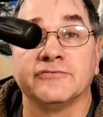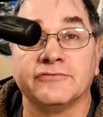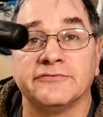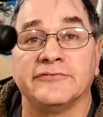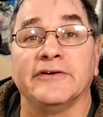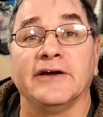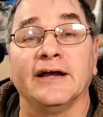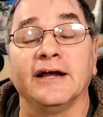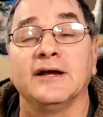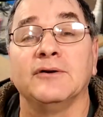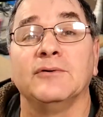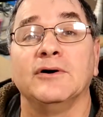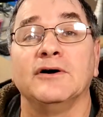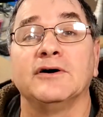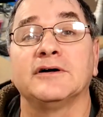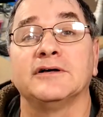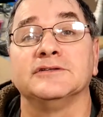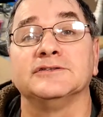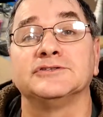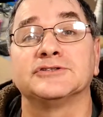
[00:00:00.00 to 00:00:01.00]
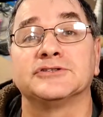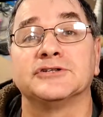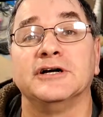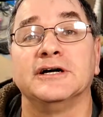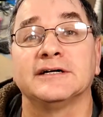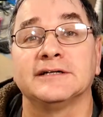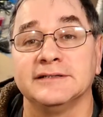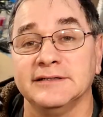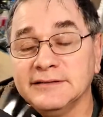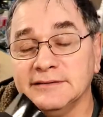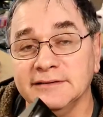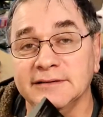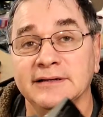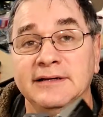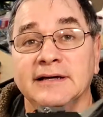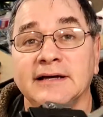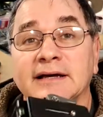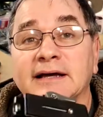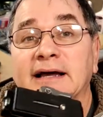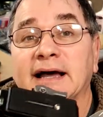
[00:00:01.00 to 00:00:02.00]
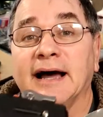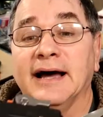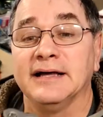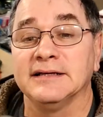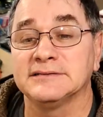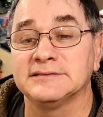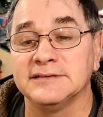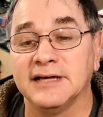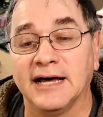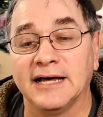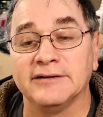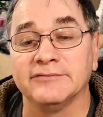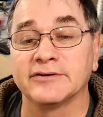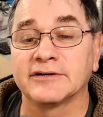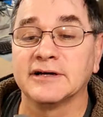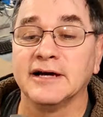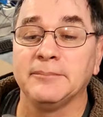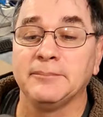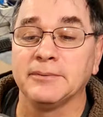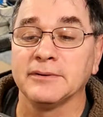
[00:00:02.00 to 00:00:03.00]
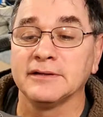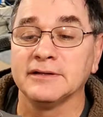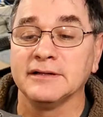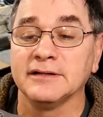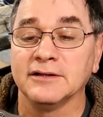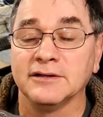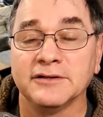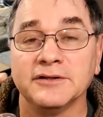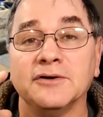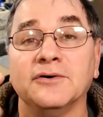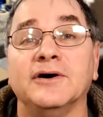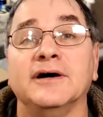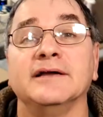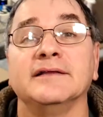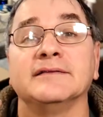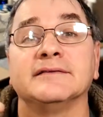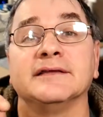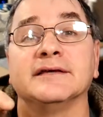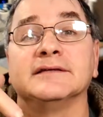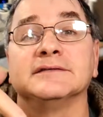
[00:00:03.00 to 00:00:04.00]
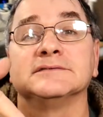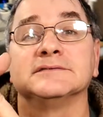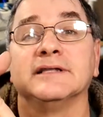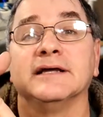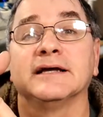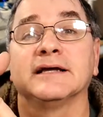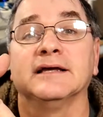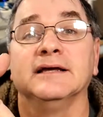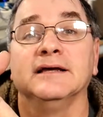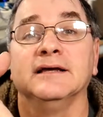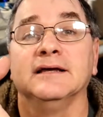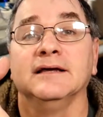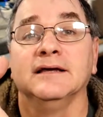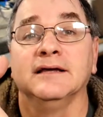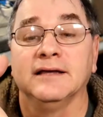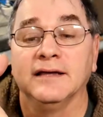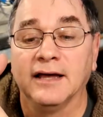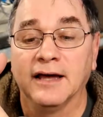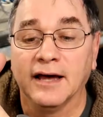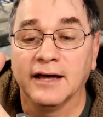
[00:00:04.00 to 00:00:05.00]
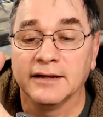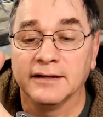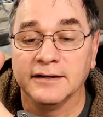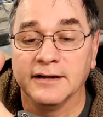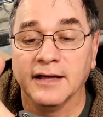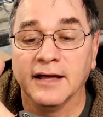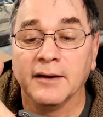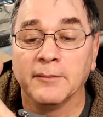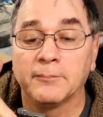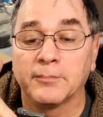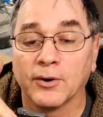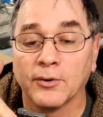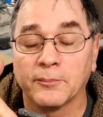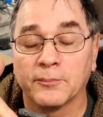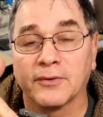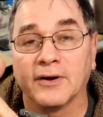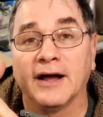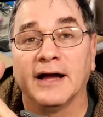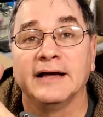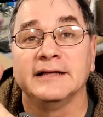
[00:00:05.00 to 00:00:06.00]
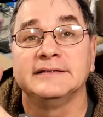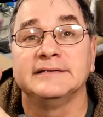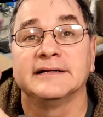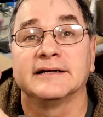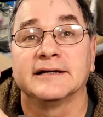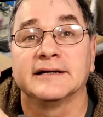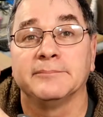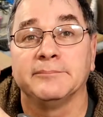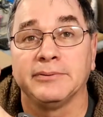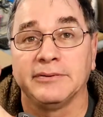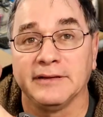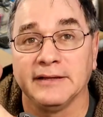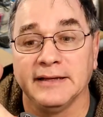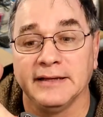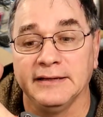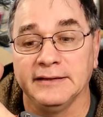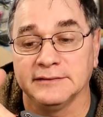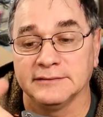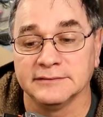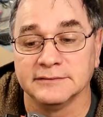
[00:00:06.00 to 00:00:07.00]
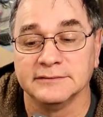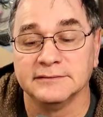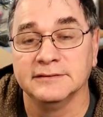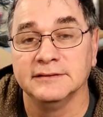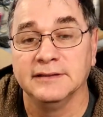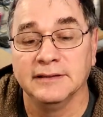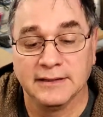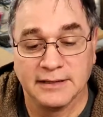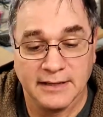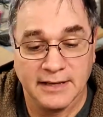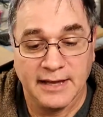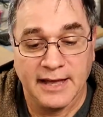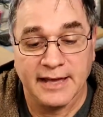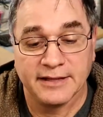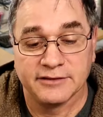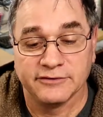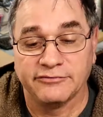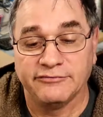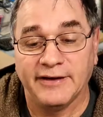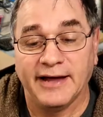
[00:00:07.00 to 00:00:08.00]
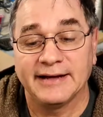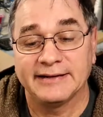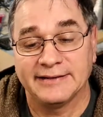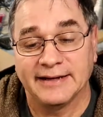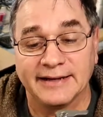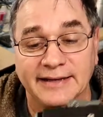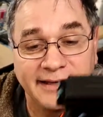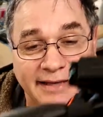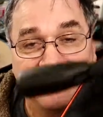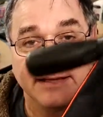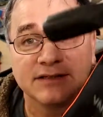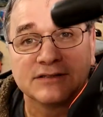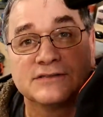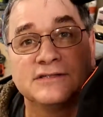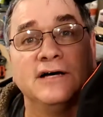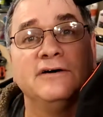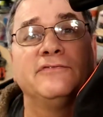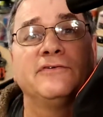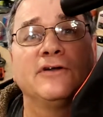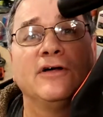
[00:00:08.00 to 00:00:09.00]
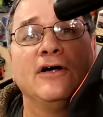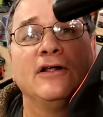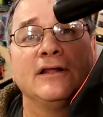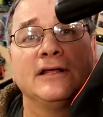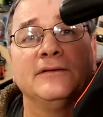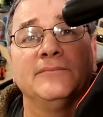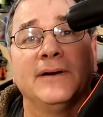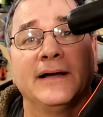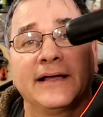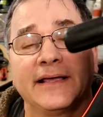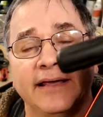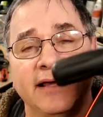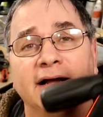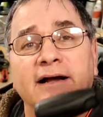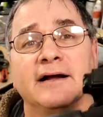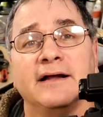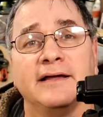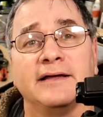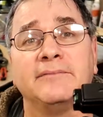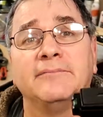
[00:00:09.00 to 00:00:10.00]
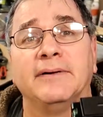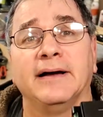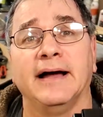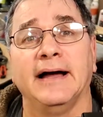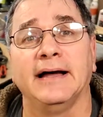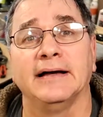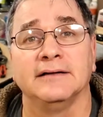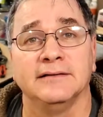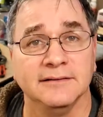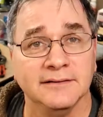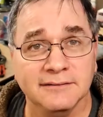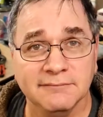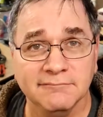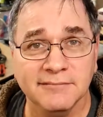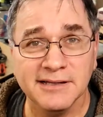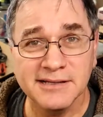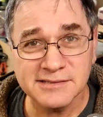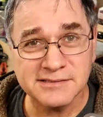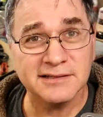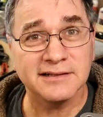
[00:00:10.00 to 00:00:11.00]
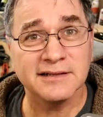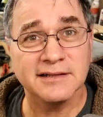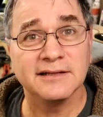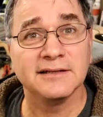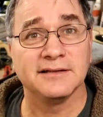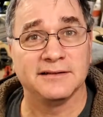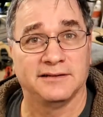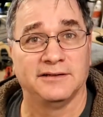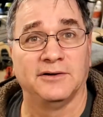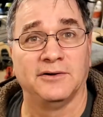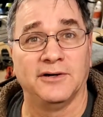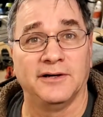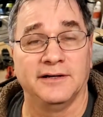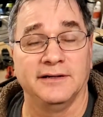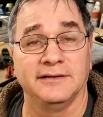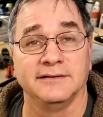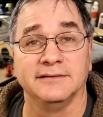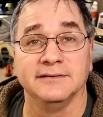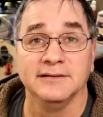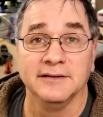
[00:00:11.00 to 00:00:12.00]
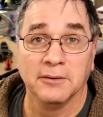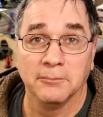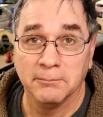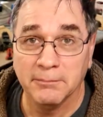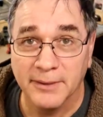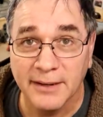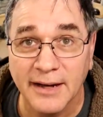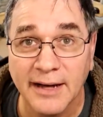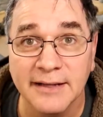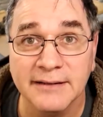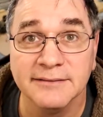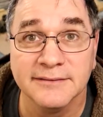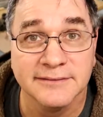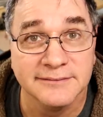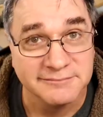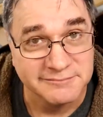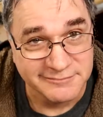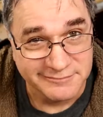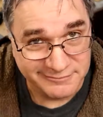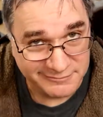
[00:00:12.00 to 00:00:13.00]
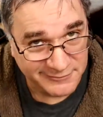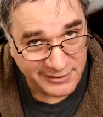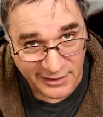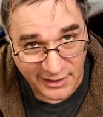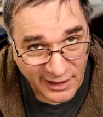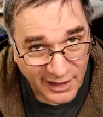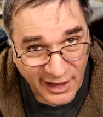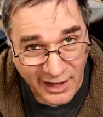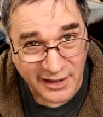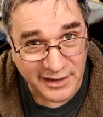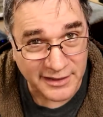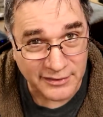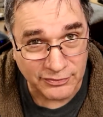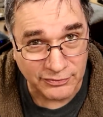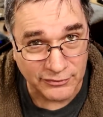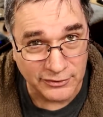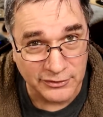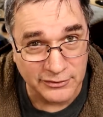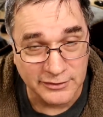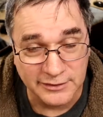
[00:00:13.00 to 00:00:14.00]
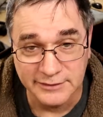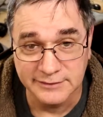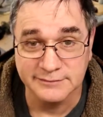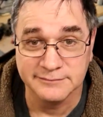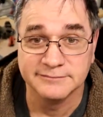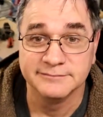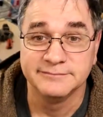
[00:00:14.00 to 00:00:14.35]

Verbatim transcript: It's very well constructed, outside of a couple little annoying things like a proprietary plate and the fact I can't stuff it all in my carrying bag. It's a little annoying, but I'll get through it.